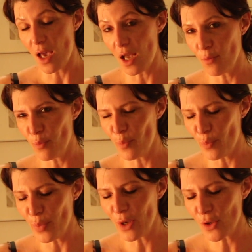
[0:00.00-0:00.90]
And
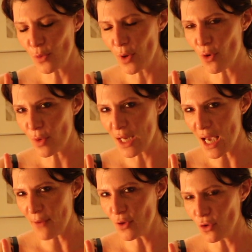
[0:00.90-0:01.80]
because we already
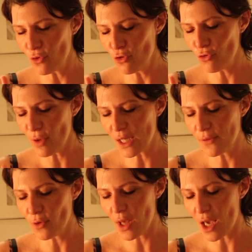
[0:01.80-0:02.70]
have done 2
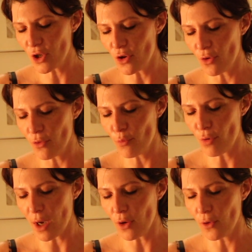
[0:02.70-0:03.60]
exfoliation
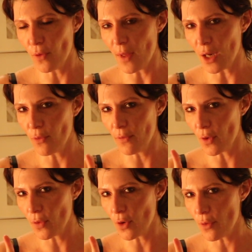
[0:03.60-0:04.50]
prior to that, we've
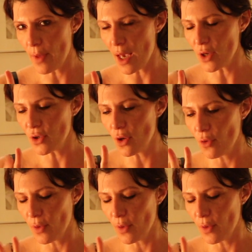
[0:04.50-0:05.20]
done the gommage,